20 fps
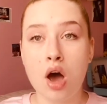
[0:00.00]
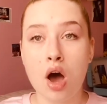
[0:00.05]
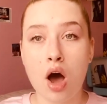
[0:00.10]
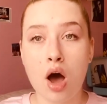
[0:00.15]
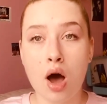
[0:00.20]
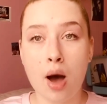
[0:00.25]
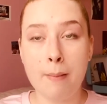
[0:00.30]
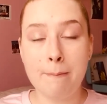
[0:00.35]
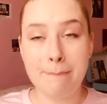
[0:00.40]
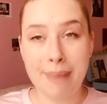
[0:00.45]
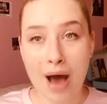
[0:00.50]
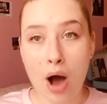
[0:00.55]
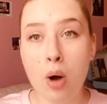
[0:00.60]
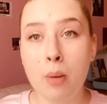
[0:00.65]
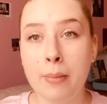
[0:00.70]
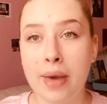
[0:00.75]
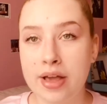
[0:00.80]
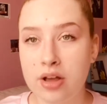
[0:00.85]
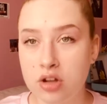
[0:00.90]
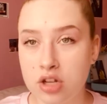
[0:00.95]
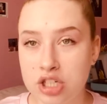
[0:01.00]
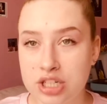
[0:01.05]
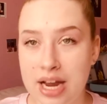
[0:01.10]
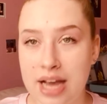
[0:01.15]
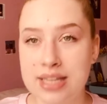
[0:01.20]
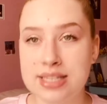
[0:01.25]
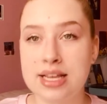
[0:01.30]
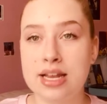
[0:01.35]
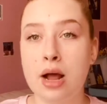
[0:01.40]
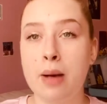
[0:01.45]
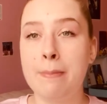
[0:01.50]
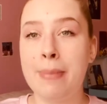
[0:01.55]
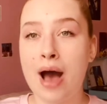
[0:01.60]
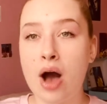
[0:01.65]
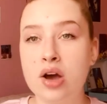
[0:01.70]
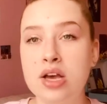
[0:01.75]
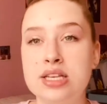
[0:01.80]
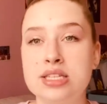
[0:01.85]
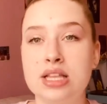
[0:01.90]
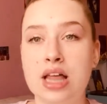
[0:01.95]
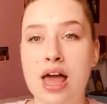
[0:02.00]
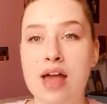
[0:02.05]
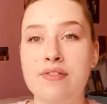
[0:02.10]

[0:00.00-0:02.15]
about Michael Jackson, about his life,